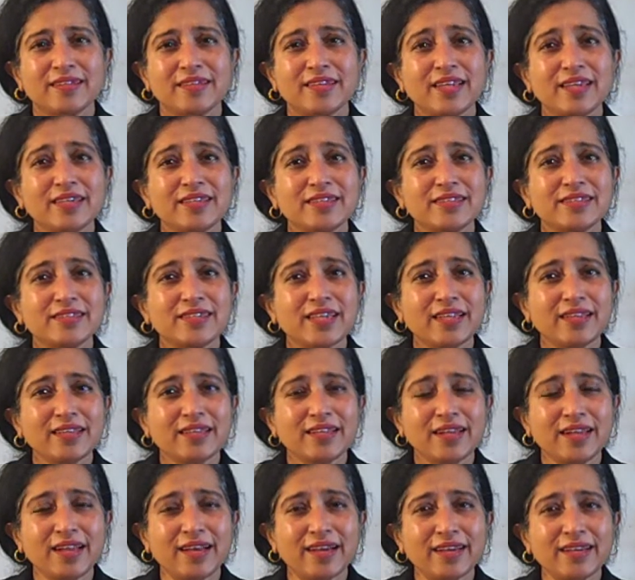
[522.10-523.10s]
Next, send
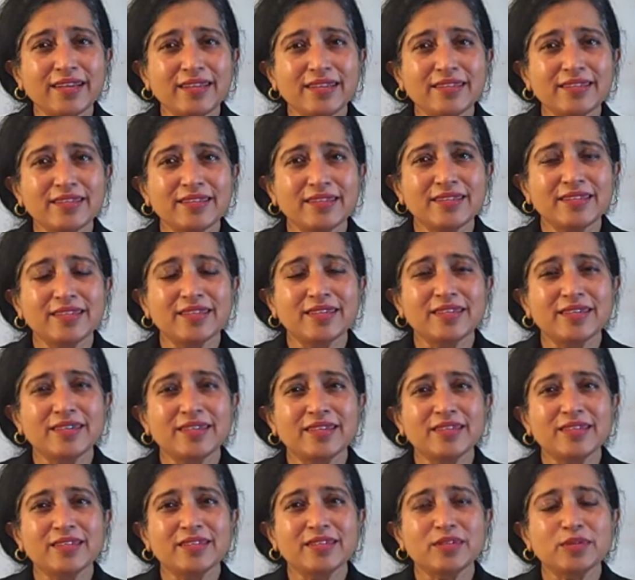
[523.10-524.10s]
the light
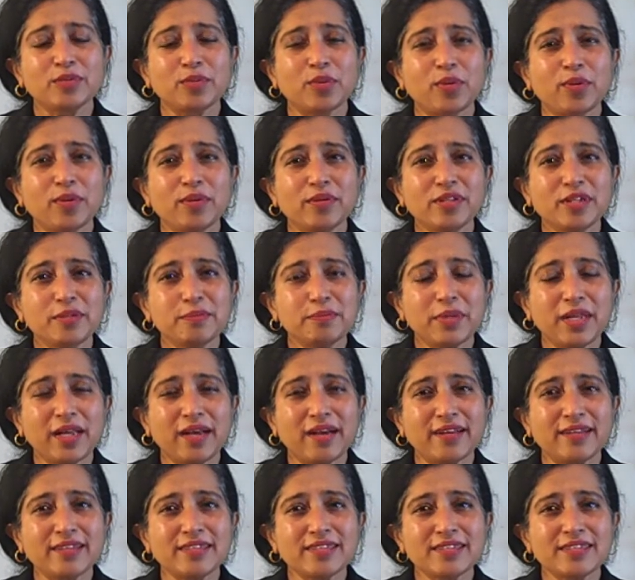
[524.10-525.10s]
to all the
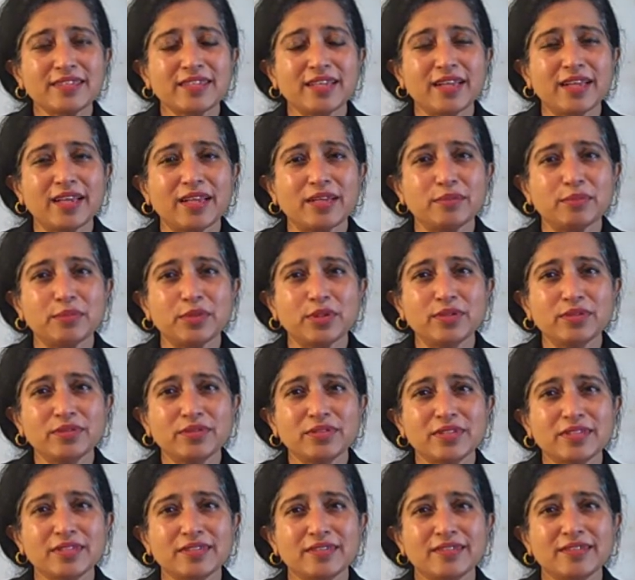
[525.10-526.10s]
plants and
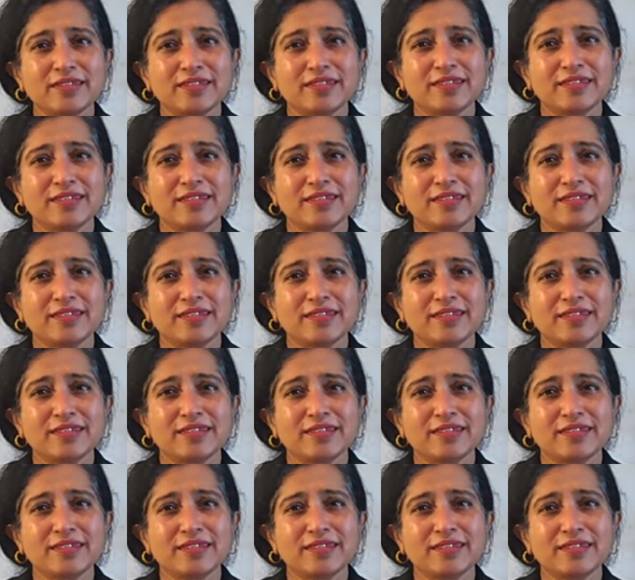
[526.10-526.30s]
animals,